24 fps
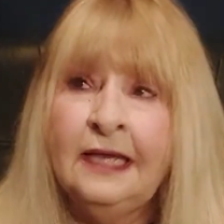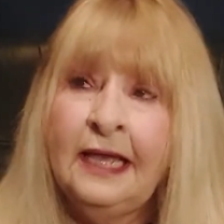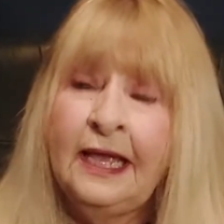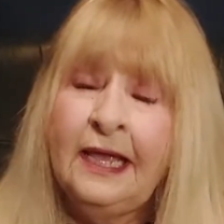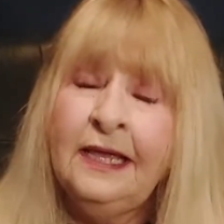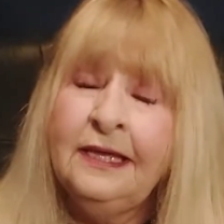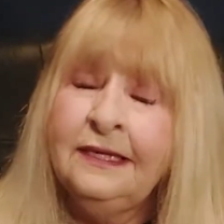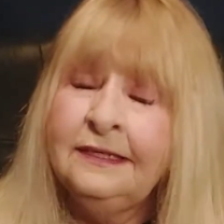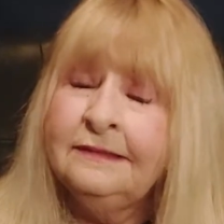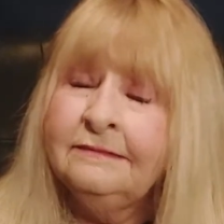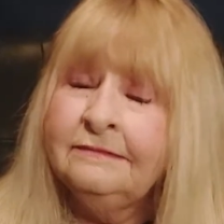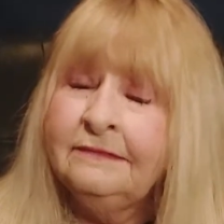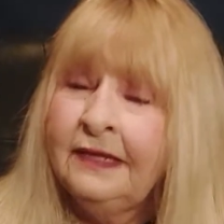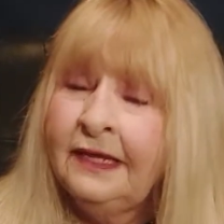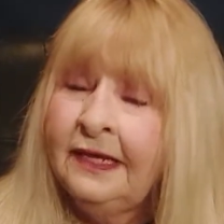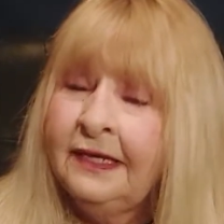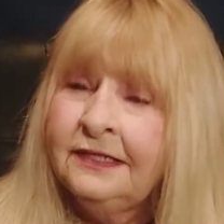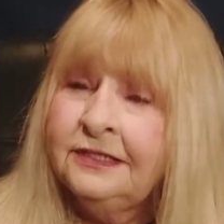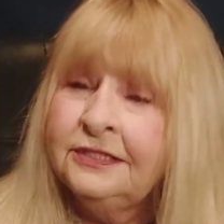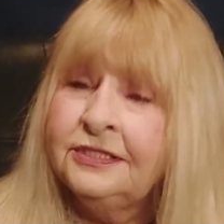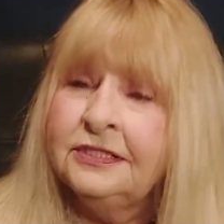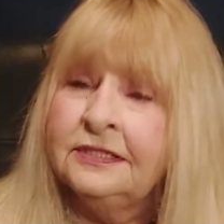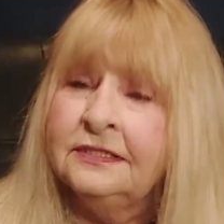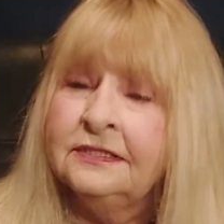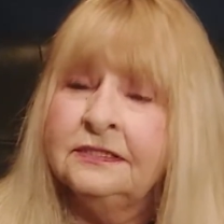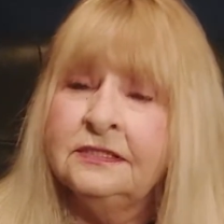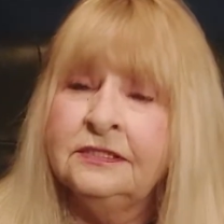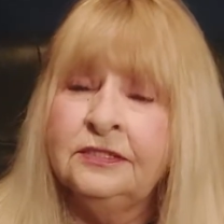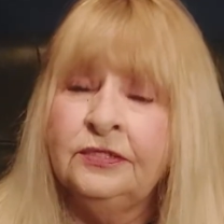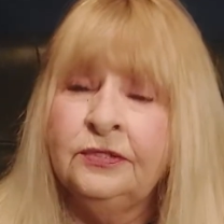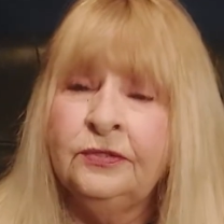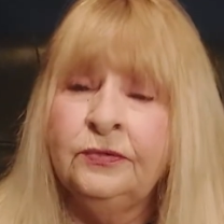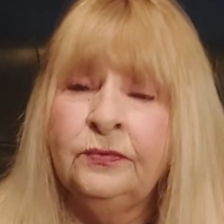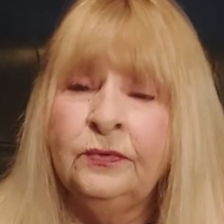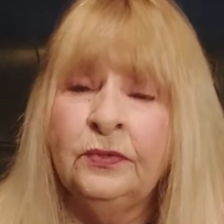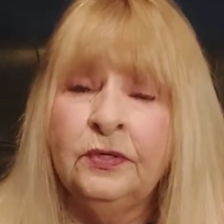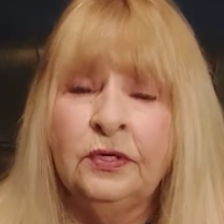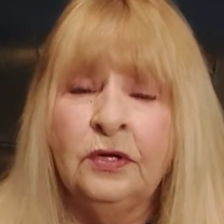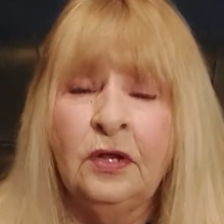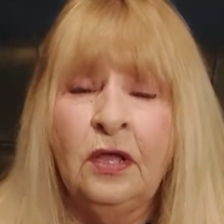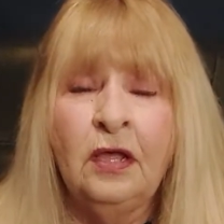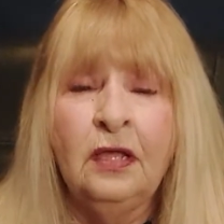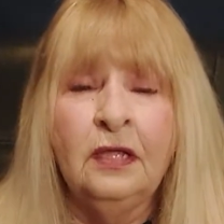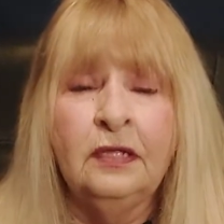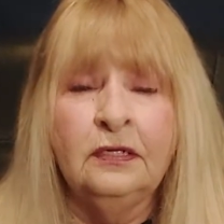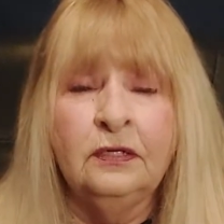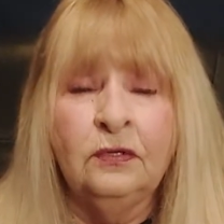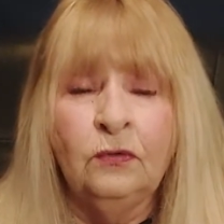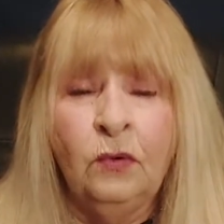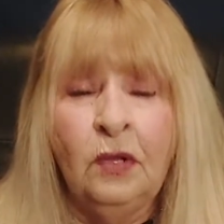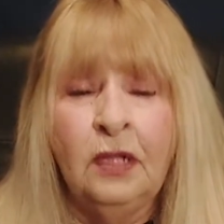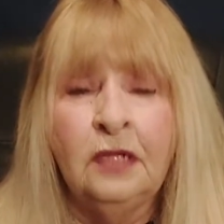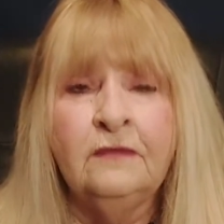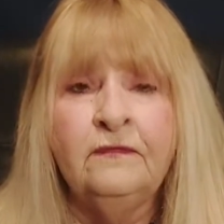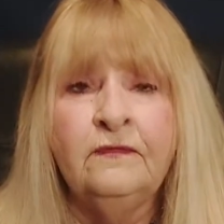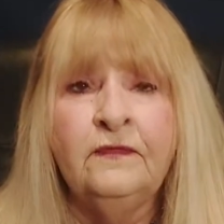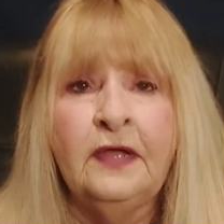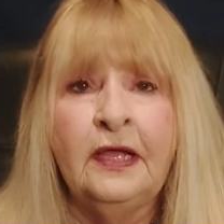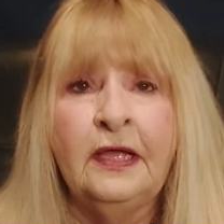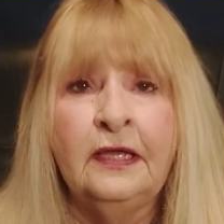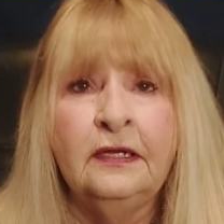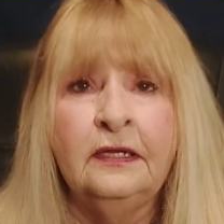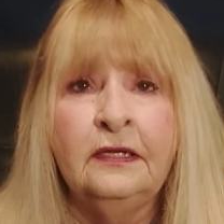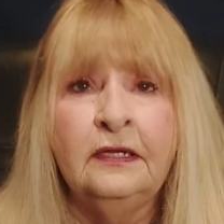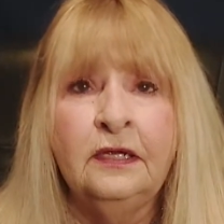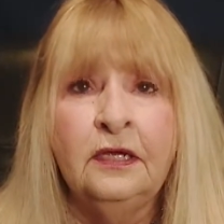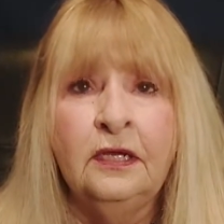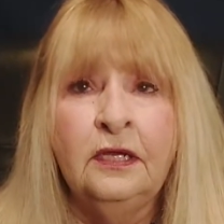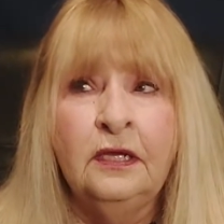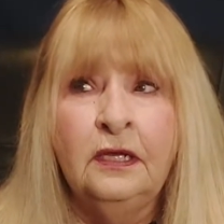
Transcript: and agents who are not qualified.